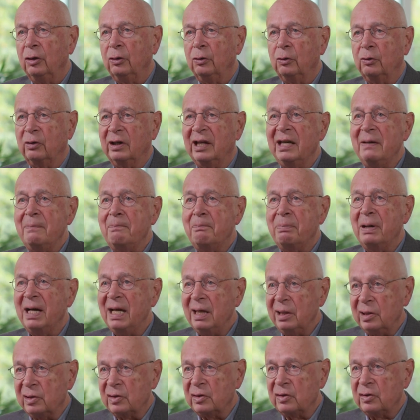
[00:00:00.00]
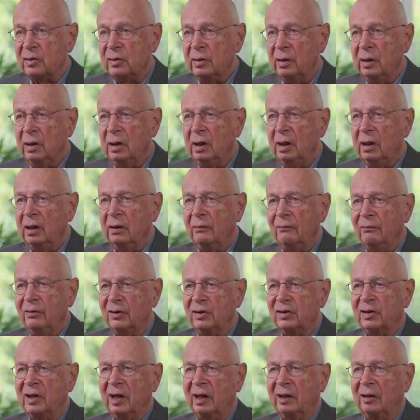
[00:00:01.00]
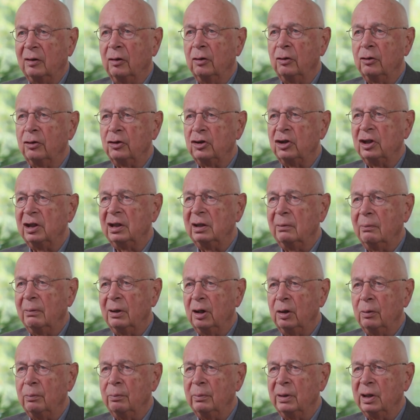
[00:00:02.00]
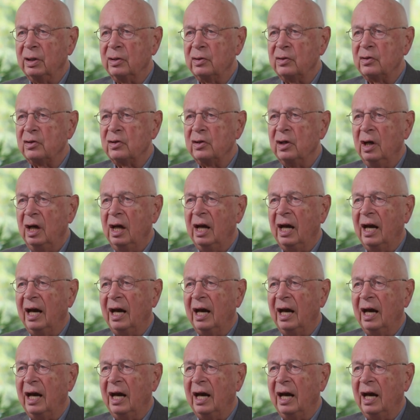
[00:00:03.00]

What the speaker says: to keep pace with technology developments